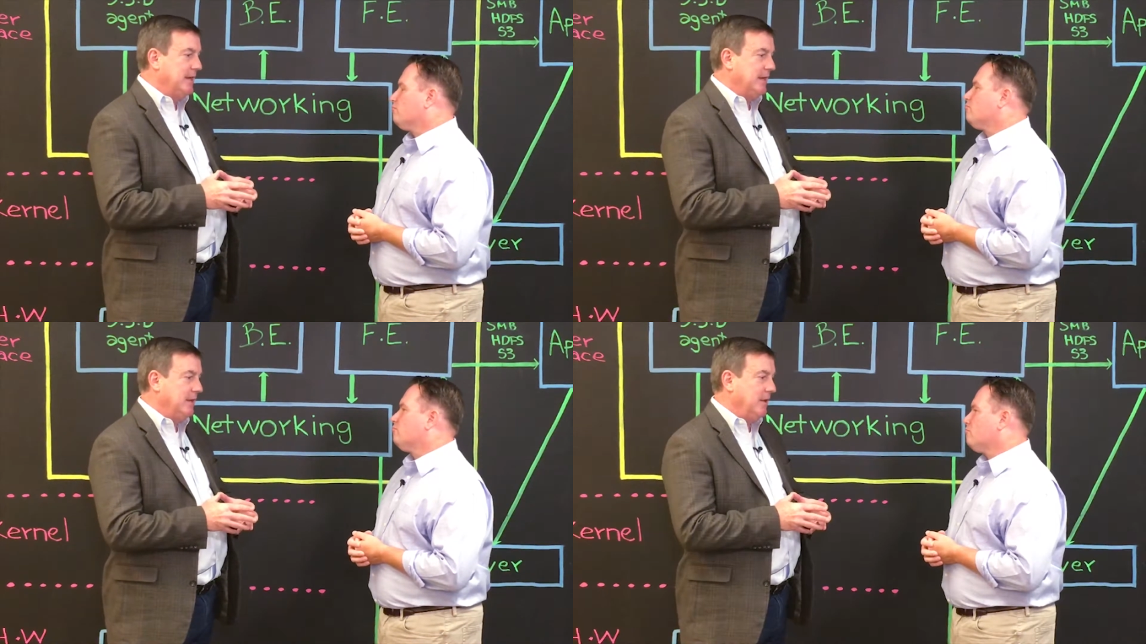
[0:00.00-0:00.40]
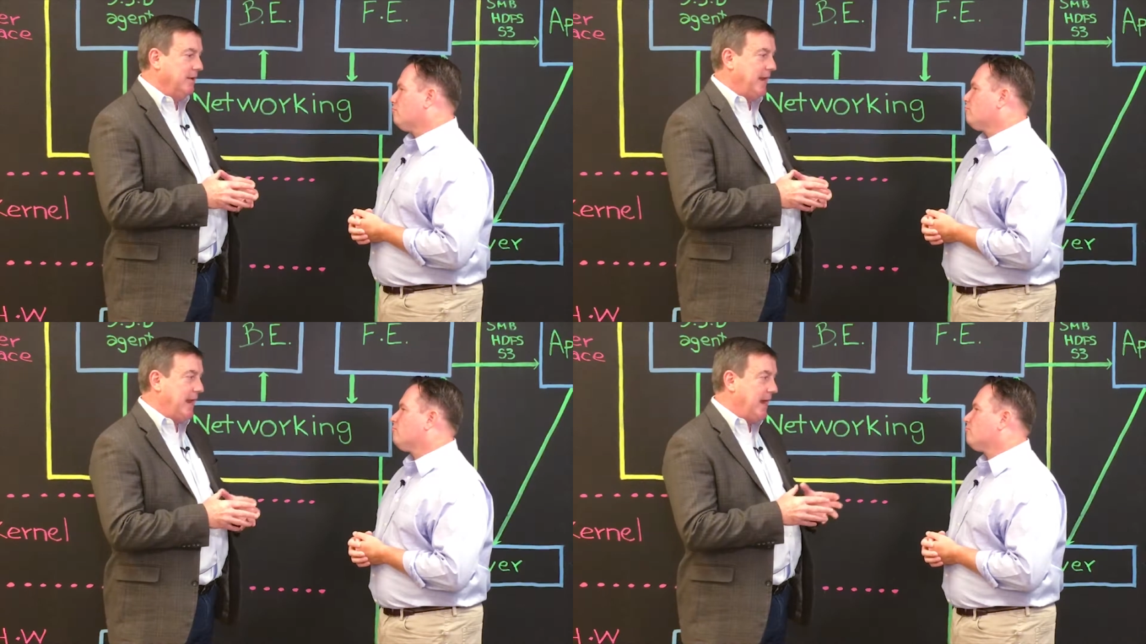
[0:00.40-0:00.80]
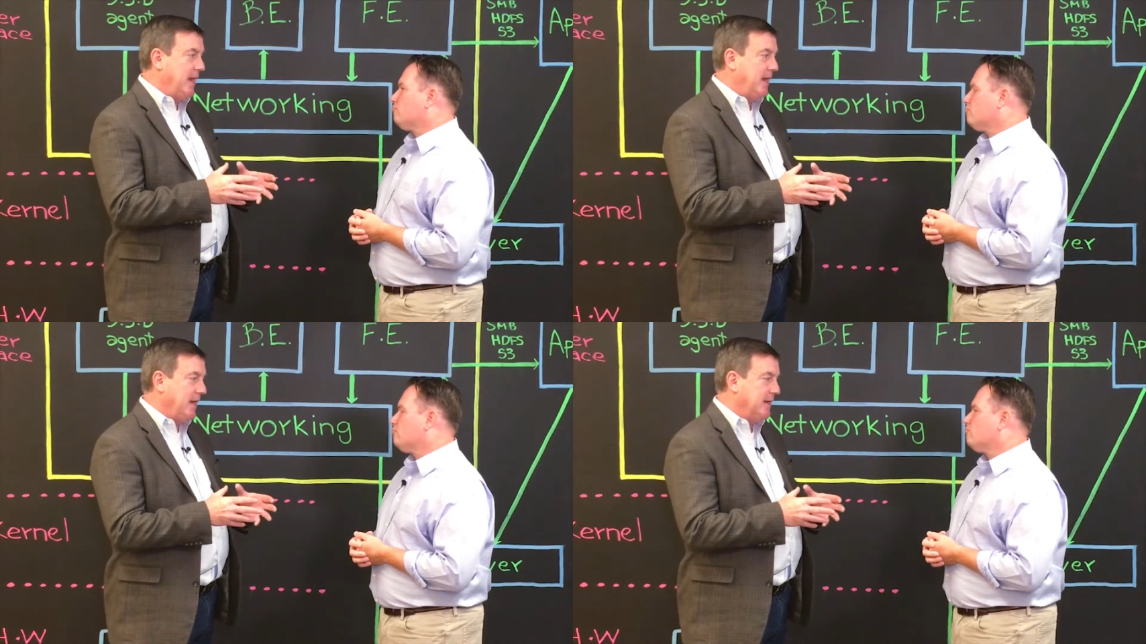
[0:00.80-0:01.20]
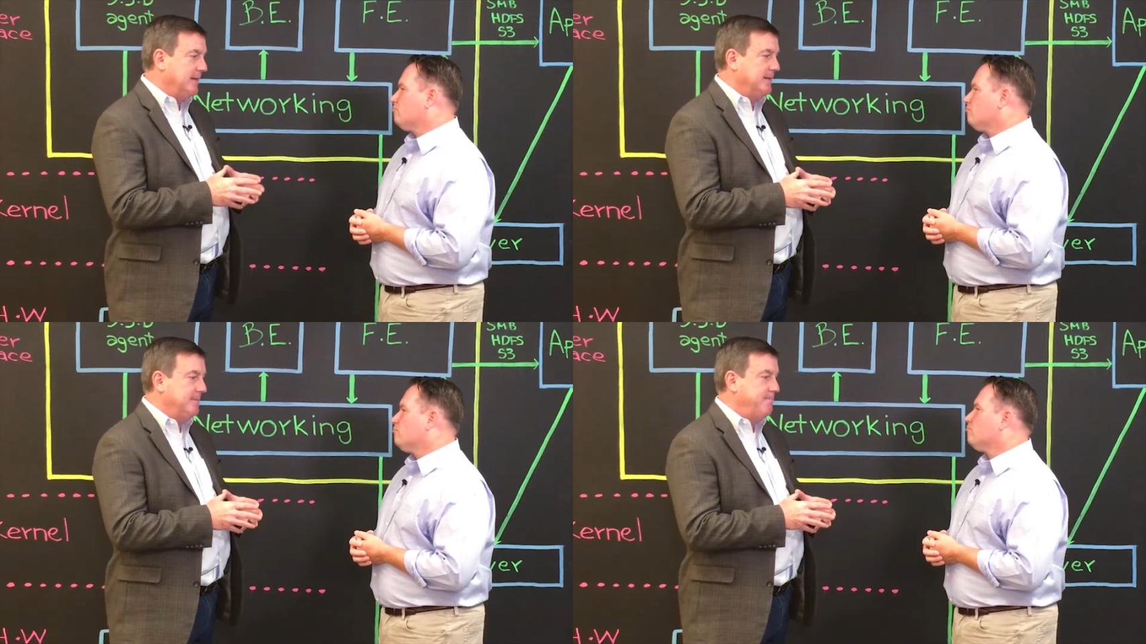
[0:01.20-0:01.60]
Speaker 1: and a lot of AI.
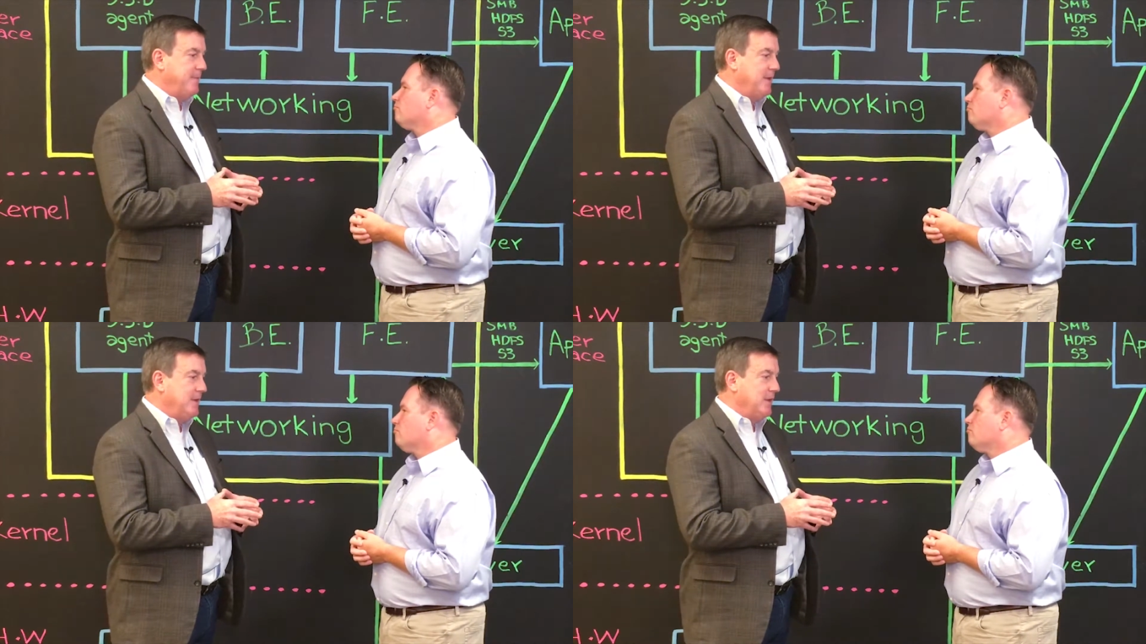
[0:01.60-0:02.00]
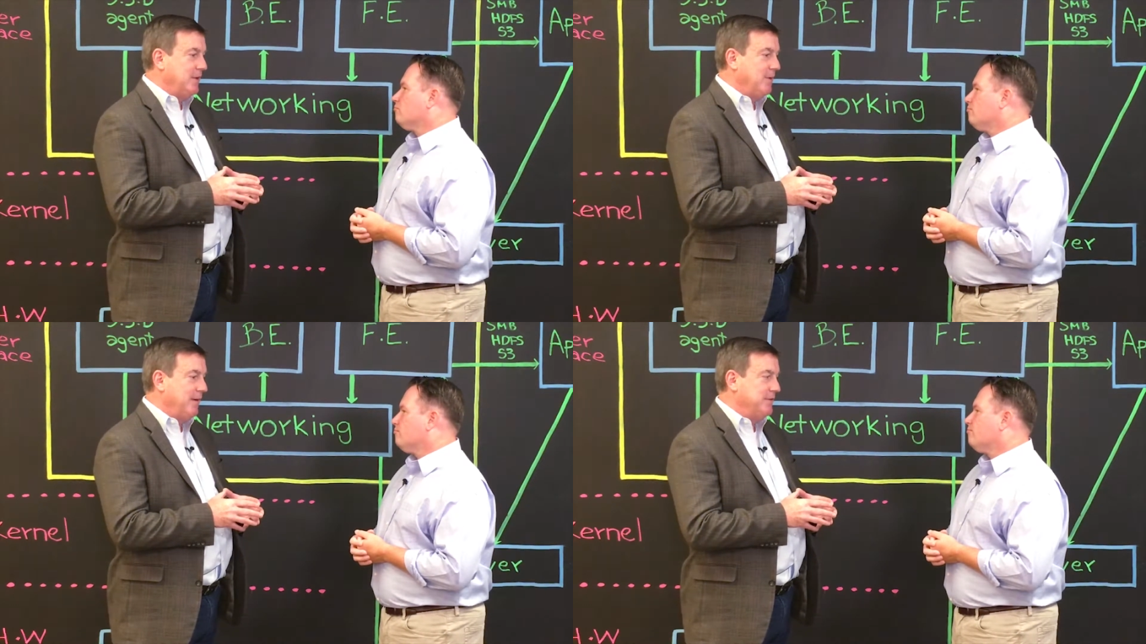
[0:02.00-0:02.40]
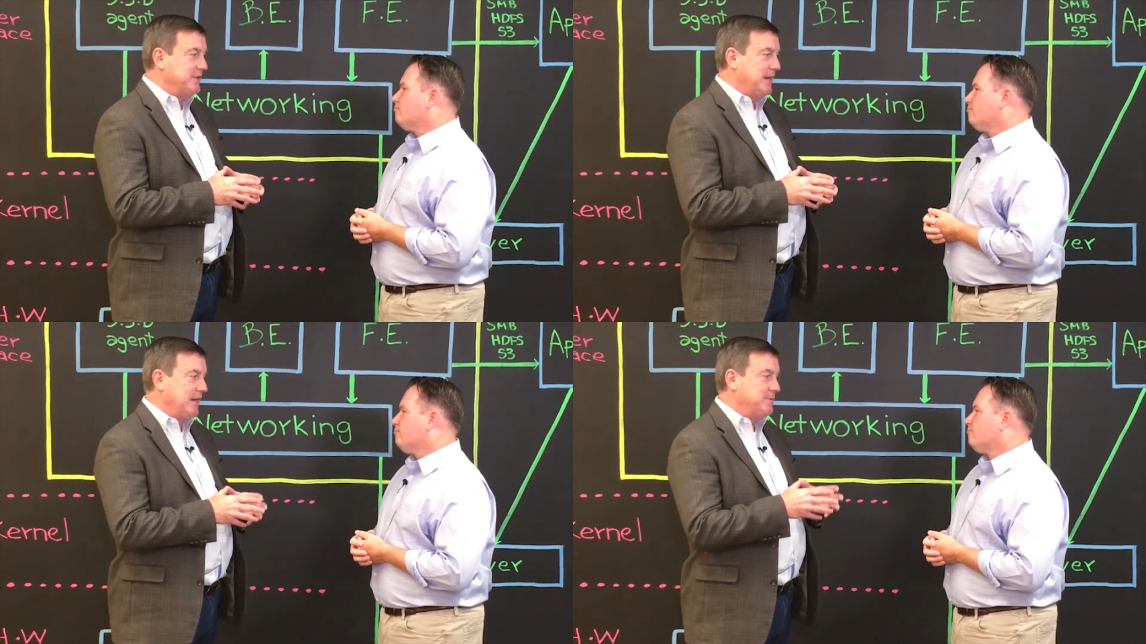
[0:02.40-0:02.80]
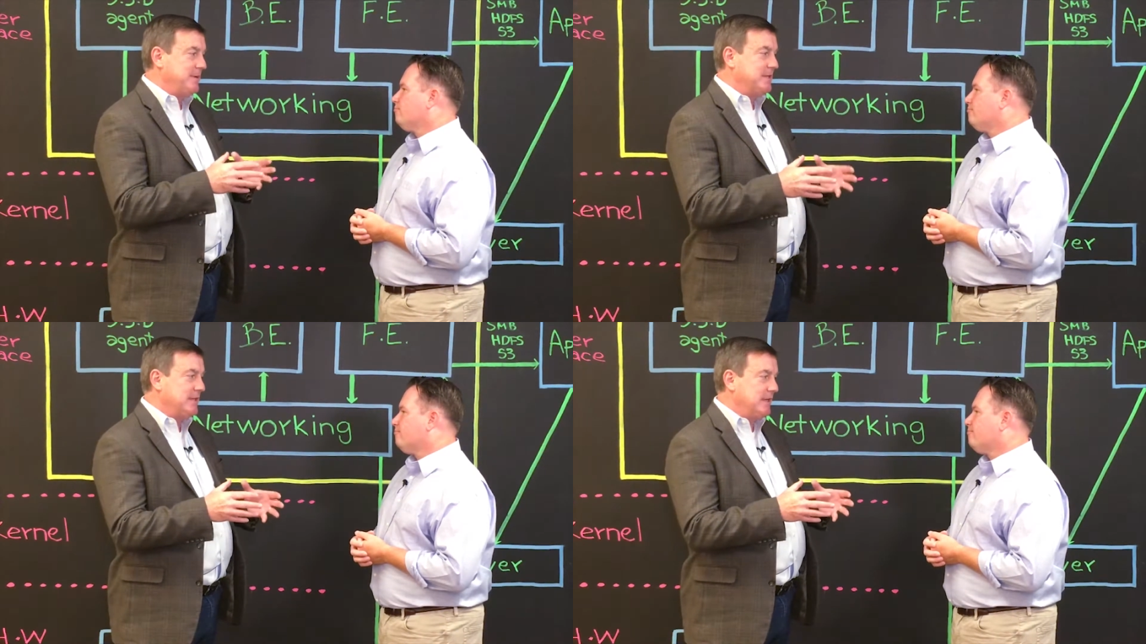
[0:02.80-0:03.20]
Um, you know, obviously
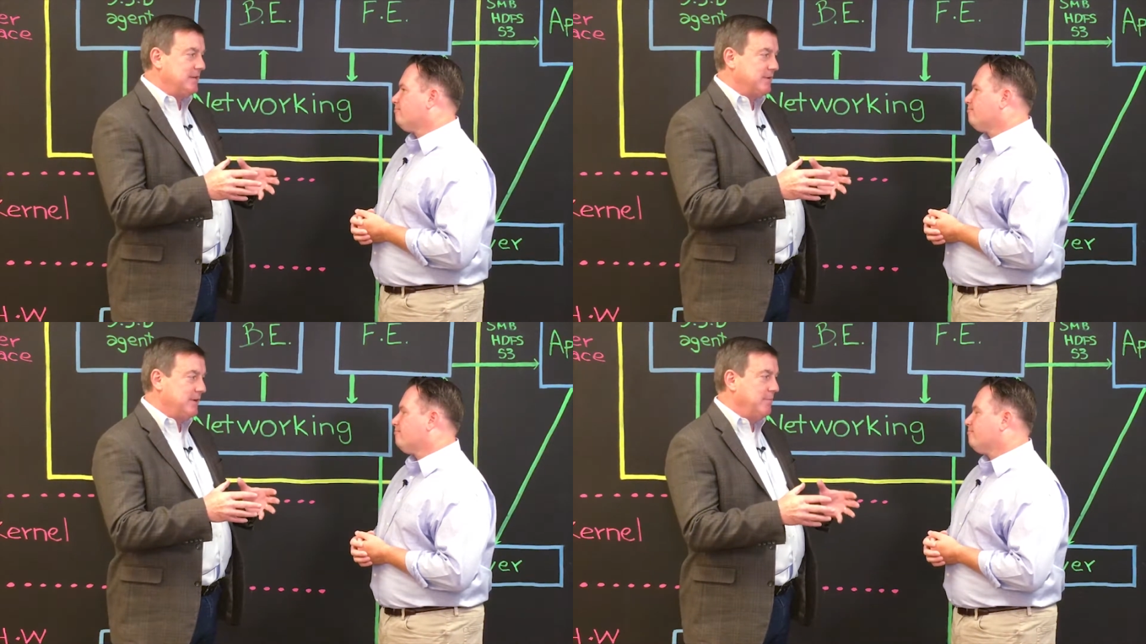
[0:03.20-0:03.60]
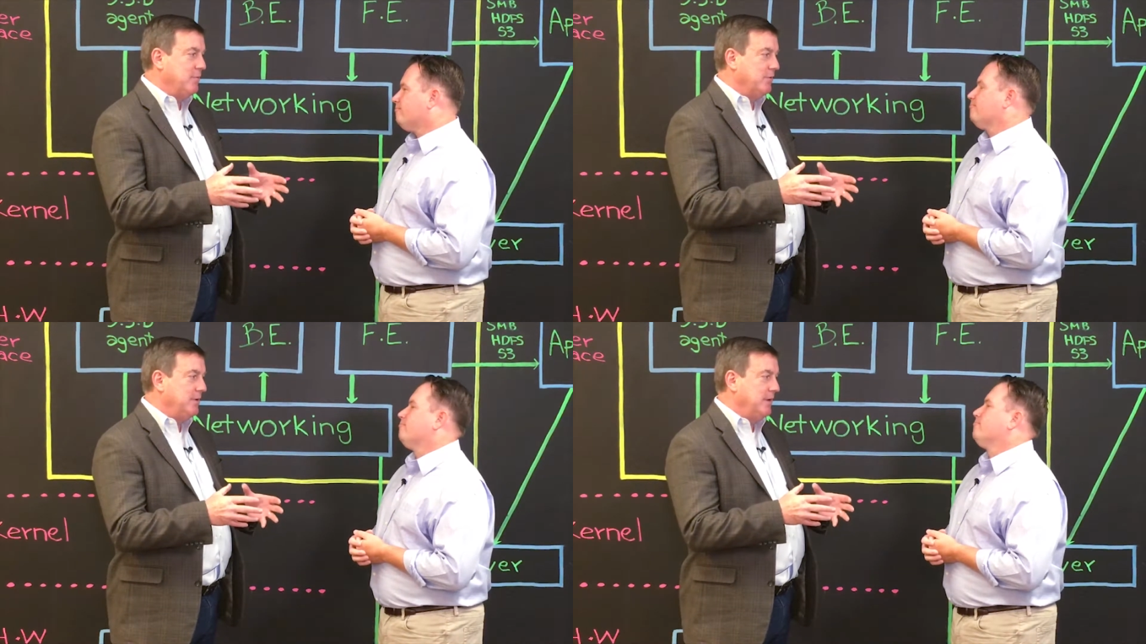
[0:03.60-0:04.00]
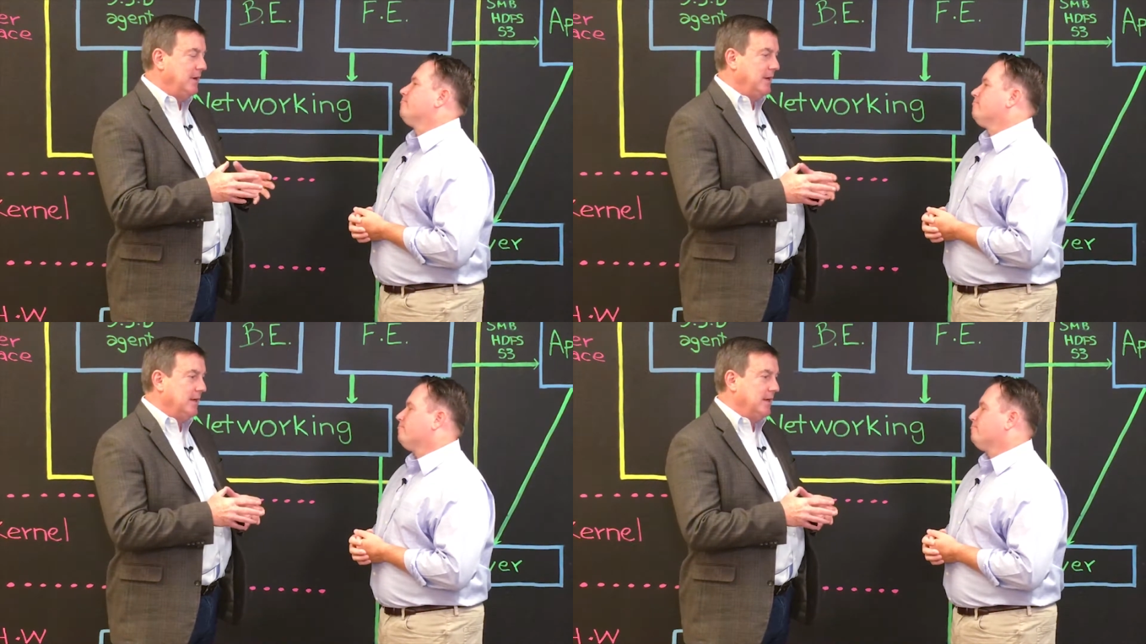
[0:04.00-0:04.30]
HPC is very important.